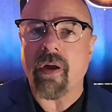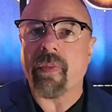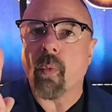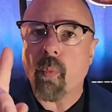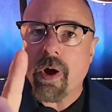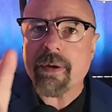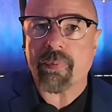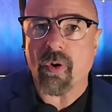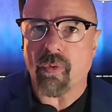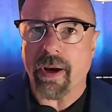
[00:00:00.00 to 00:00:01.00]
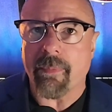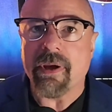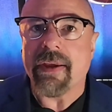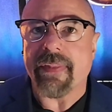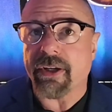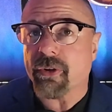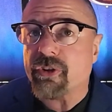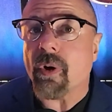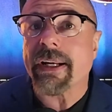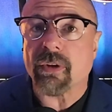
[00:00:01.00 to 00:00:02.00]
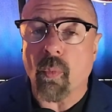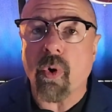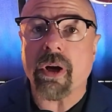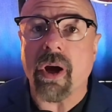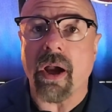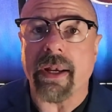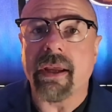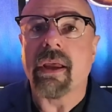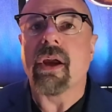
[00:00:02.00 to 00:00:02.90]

on the one program that you're trying to work on.